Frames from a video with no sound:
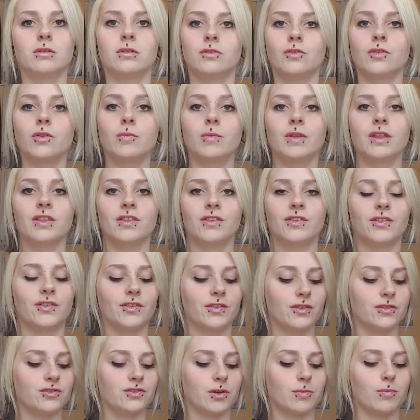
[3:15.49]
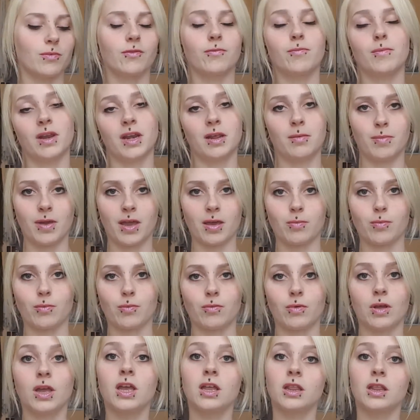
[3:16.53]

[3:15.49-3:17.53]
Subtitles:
Normally this is the job of many people.